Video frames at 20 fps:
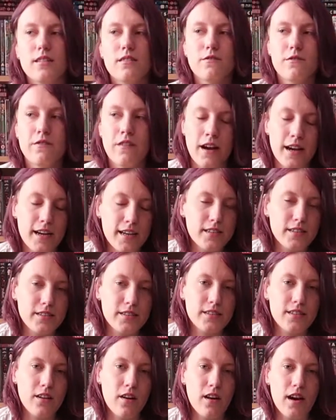
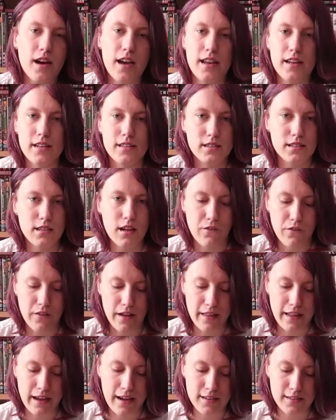Frankenstein and stuff
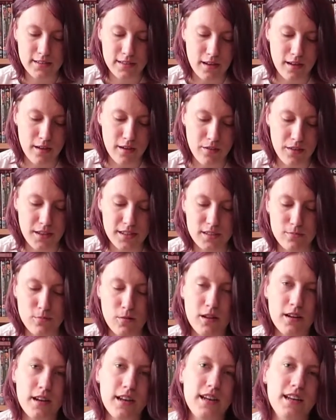like that. So this
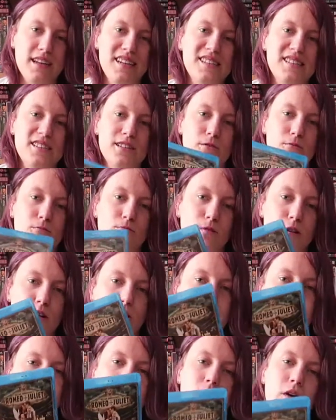one is
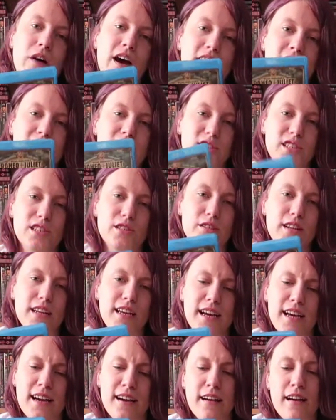Romeo and
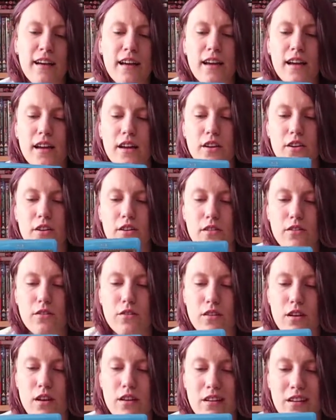Juliet.
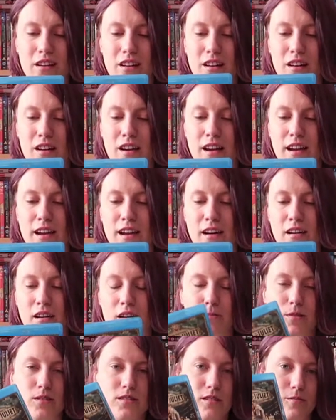Not gonna lie,
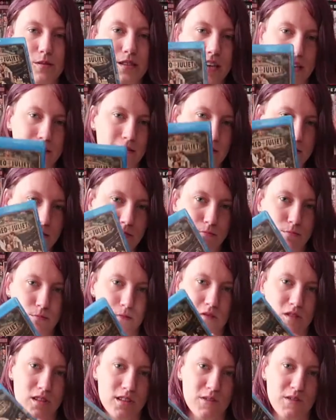I was obsessed
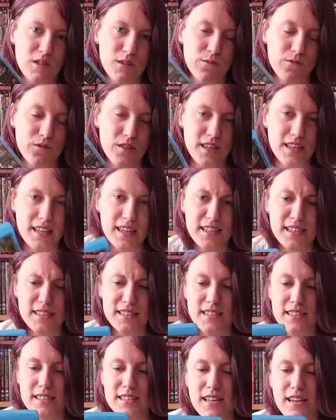with this film for
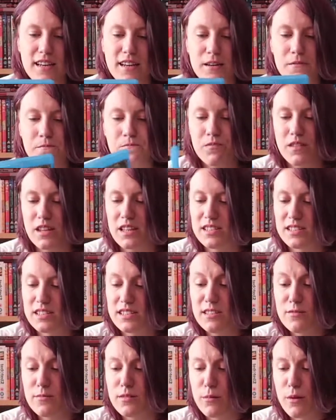years
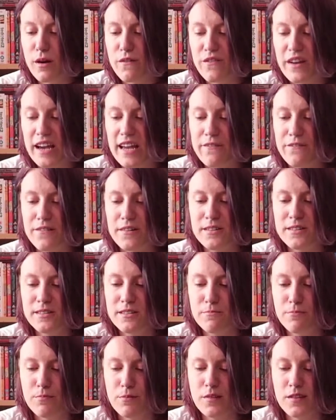still one of my
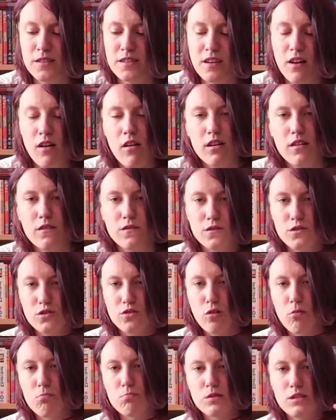favourites, but it's kind of
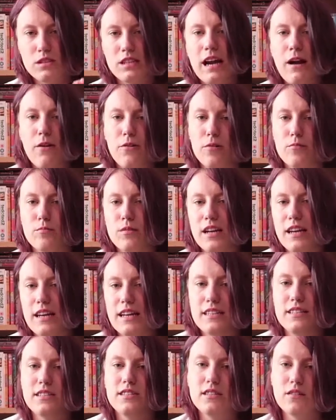dropped down on my
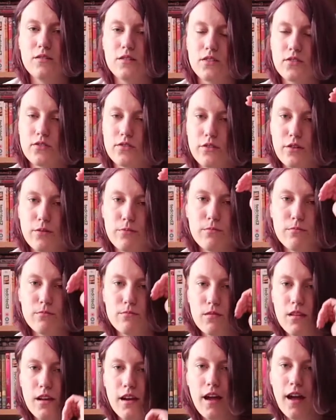list, so it's not
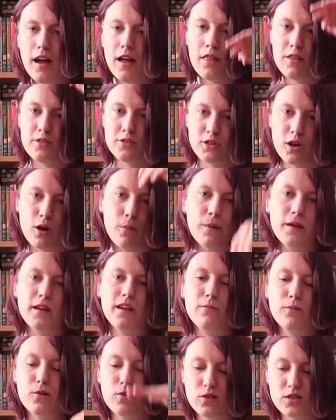like at the top
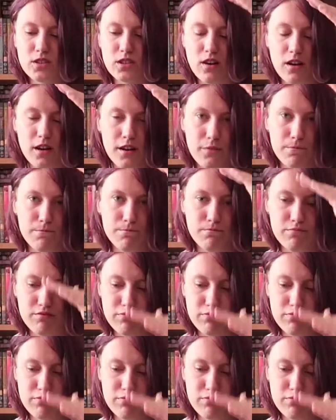anymore. It's kind of